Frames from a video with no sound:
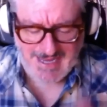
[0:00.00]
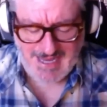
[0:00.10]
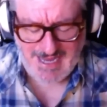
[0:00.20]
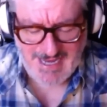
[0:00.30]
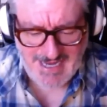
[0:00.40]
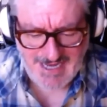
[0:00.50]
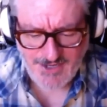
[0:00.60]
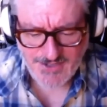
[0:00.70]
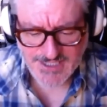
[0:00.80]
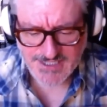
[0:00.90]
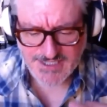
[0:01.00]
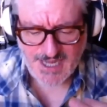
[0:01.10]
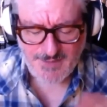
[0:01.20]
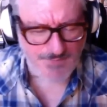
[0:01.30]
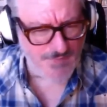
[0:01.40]
He uses...
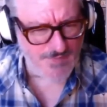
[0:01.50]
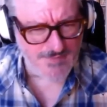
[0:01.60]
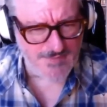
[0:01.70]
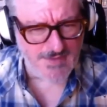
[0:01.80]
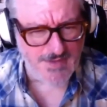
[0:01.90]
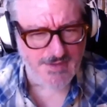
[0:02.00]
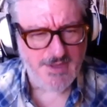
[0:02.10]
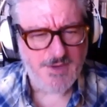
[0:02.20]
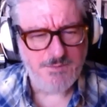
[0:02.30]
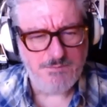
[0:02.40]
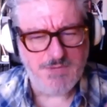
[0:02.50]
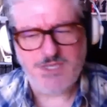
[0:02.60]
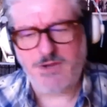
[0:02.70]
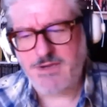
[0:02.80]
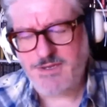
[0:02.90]

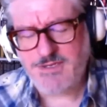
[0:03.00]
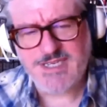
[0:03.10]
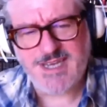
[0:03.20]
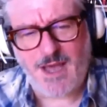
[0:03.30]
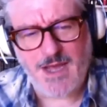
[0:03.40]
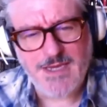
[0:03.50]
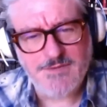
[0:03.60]
MacDonald uses a kind